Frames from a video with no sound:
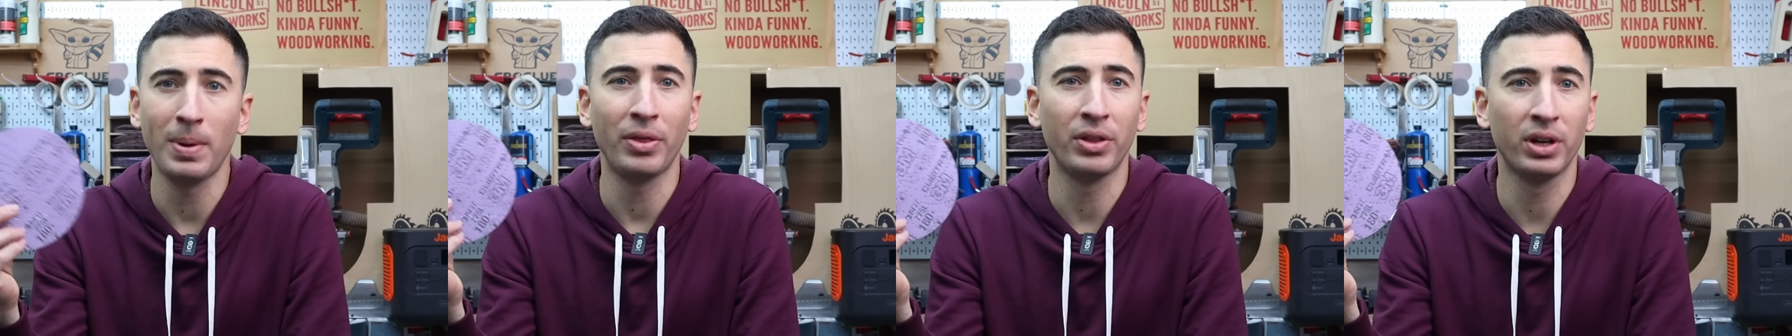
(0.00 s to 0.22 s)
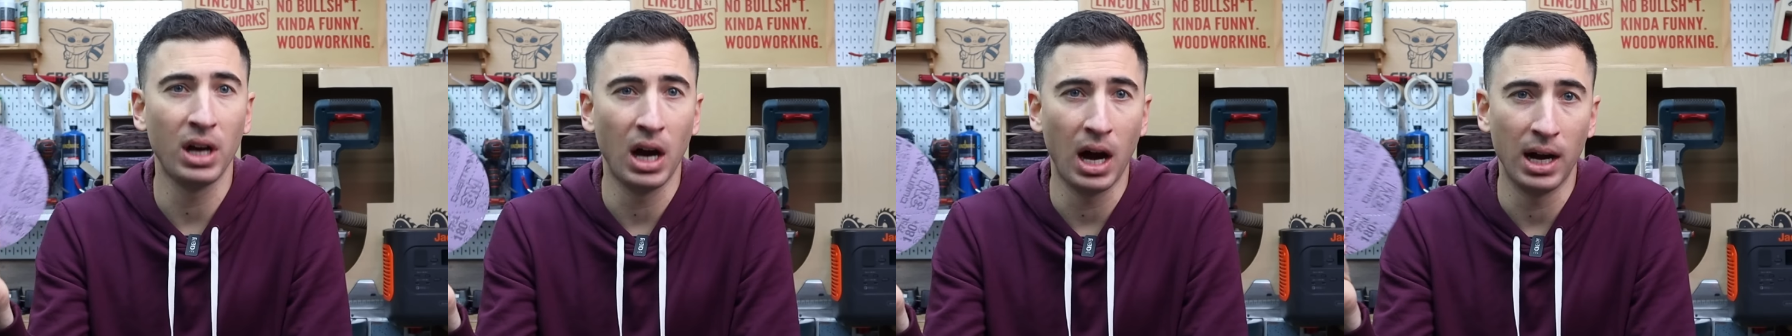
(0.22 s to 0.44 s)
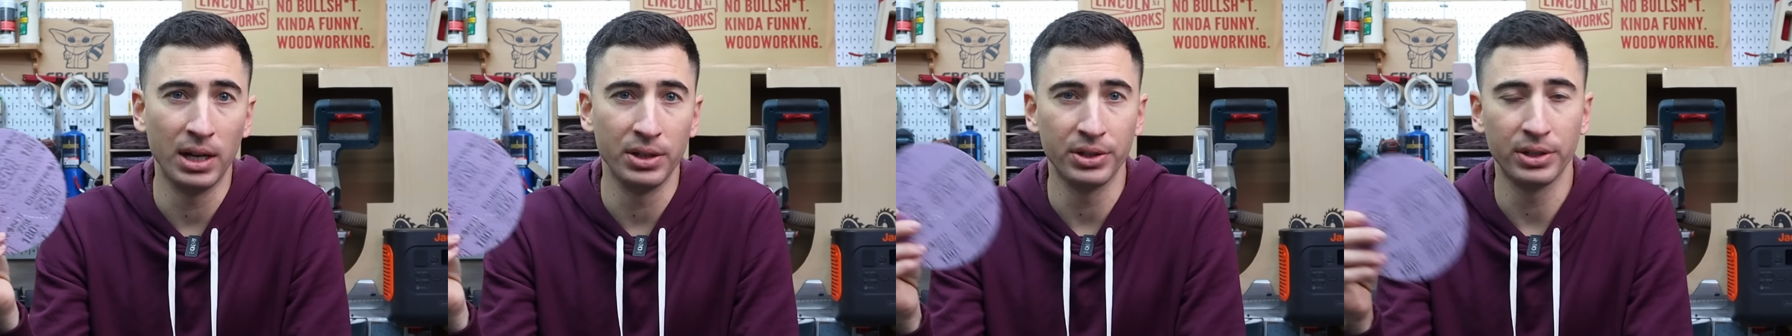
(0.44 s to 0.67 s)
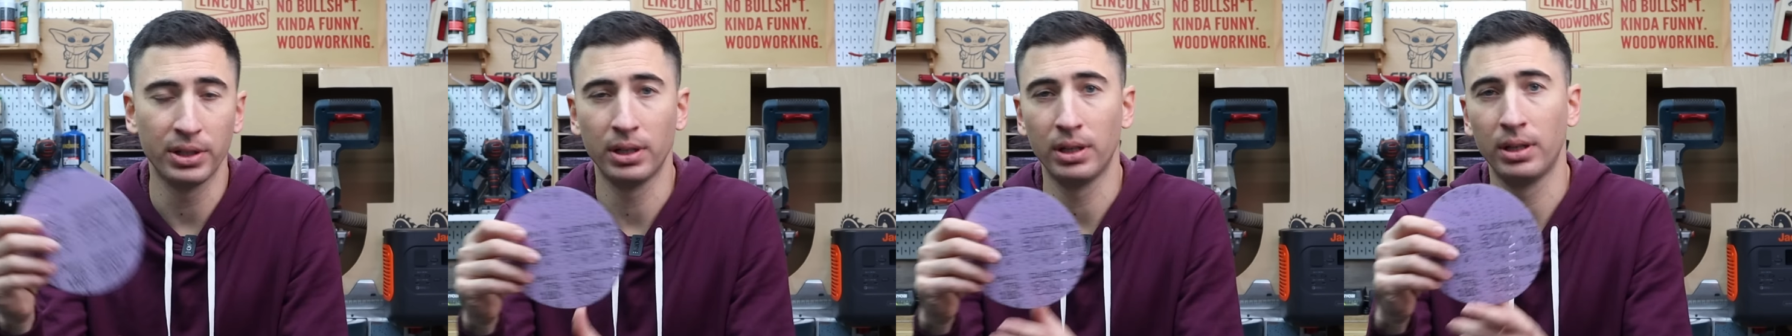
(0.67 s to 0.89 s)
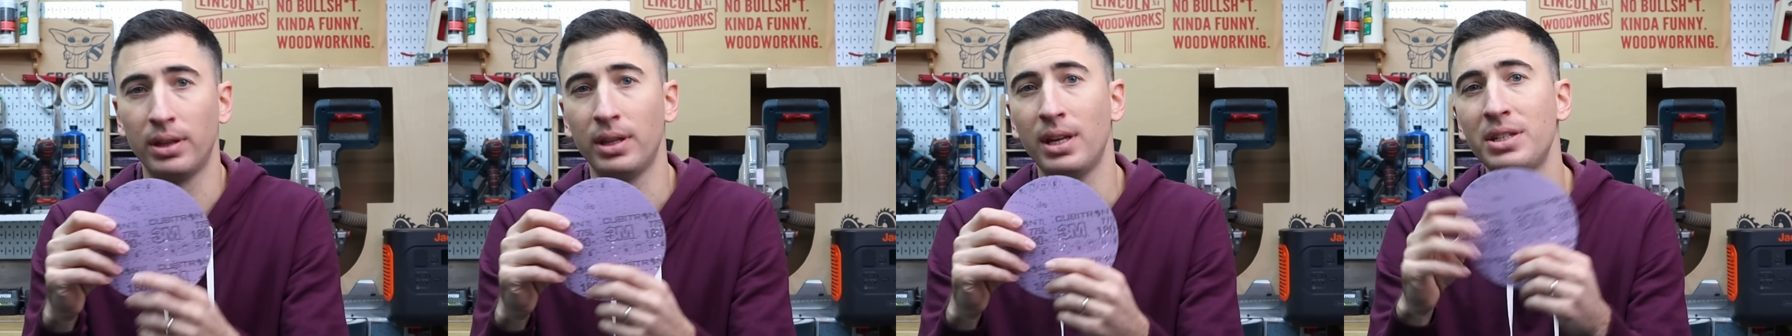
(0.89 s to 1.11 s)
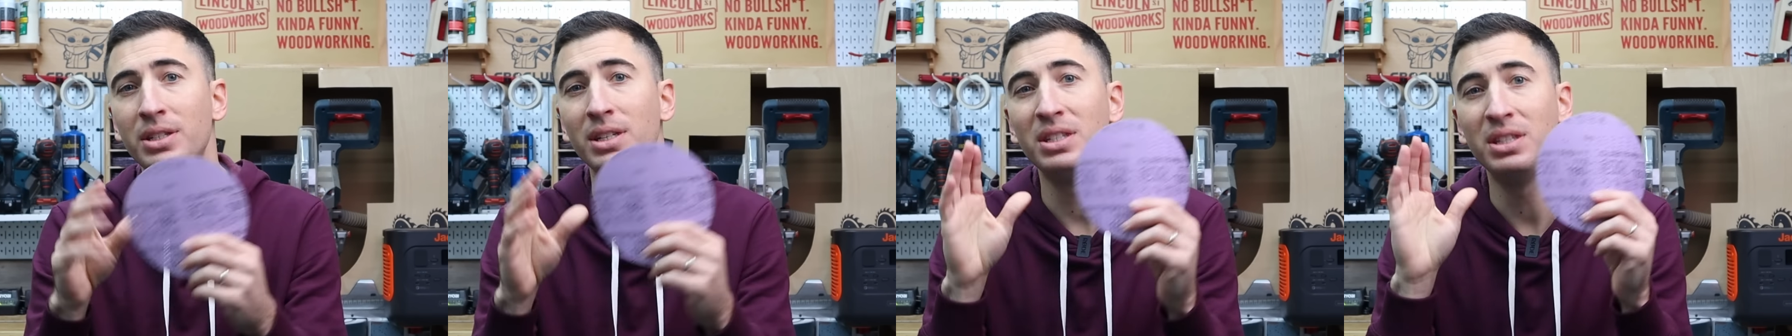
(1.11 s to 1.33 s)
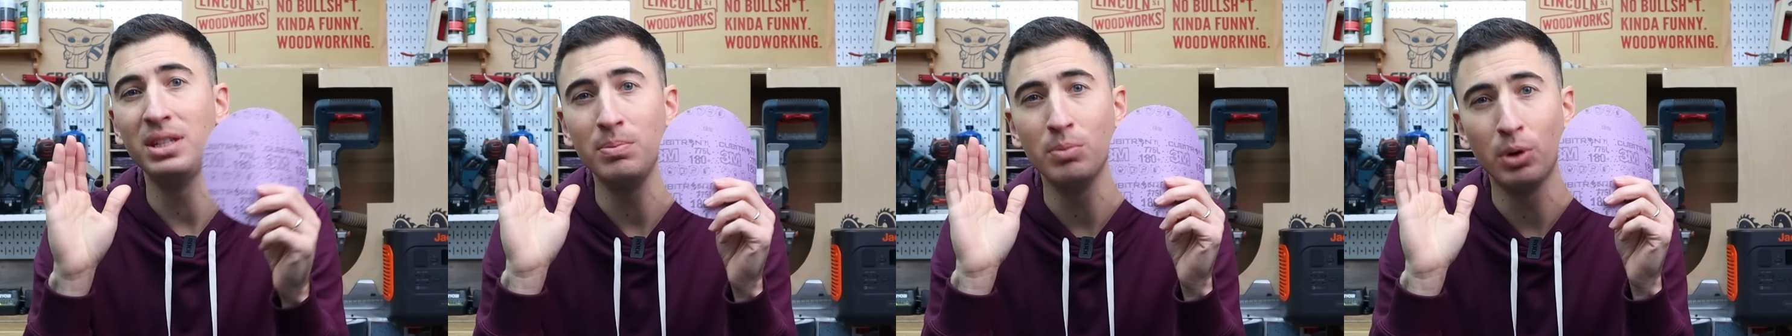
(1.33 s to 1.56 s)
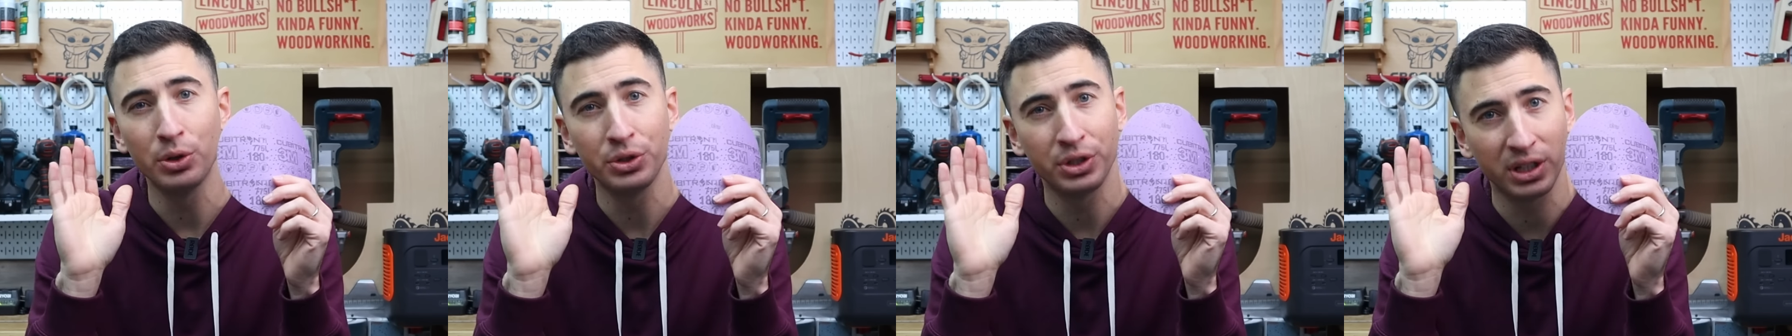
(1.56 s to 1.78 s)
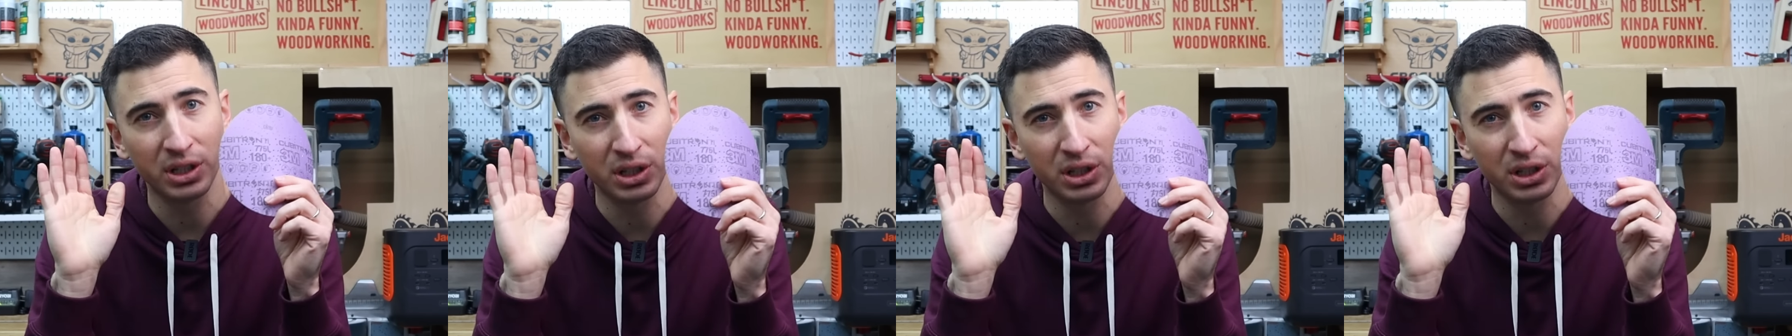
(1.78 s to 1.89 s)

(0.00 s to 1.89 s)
about the cons? This is the most